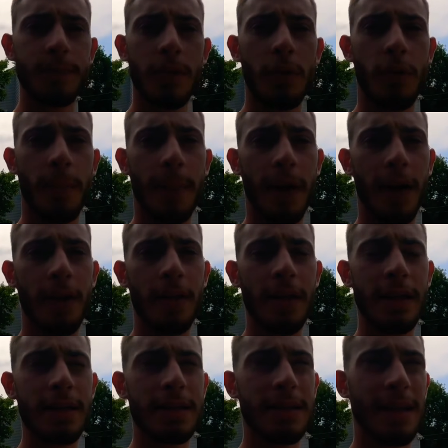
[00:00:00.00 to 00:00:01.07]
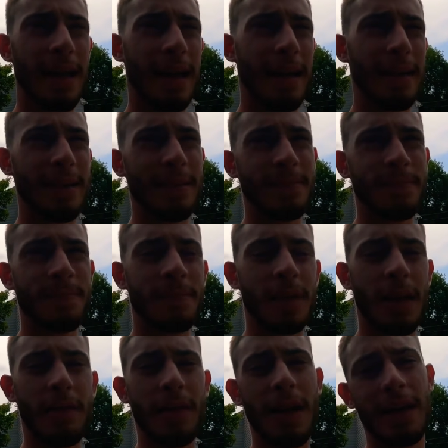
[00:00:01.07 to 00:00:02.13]
repair this and
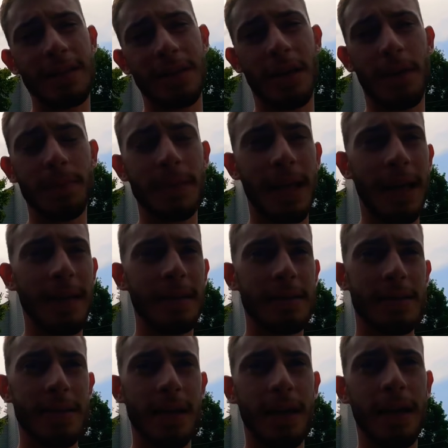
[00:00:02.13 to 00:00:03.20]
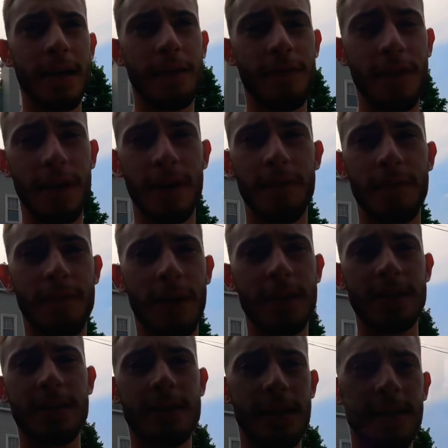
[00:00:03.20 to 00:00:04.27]
give you guys an update and see if it
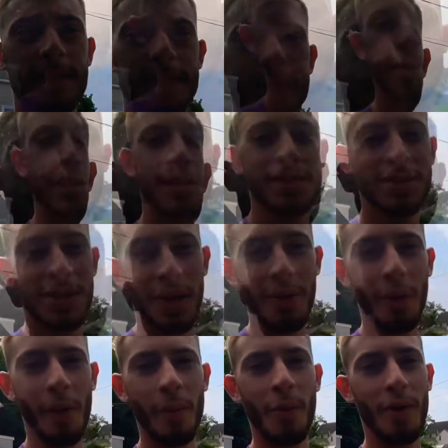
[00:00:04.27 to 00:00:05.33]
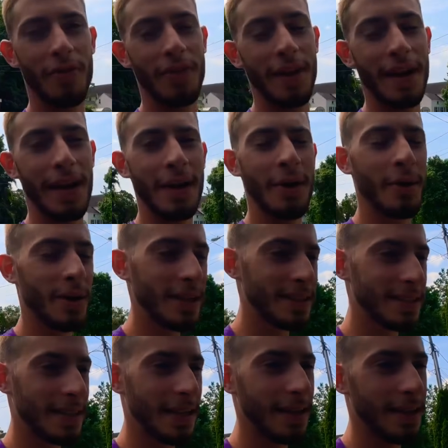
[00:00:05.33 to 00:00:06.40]
fixes it. So one more thing I
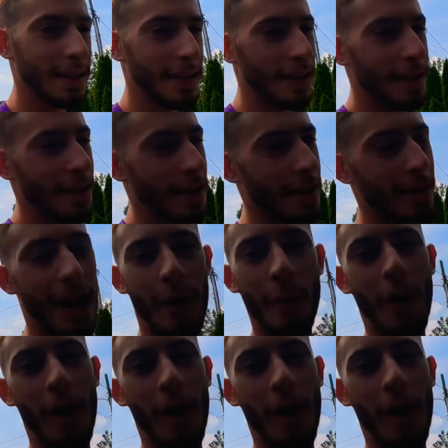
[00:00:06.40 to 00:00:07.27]
noticed, that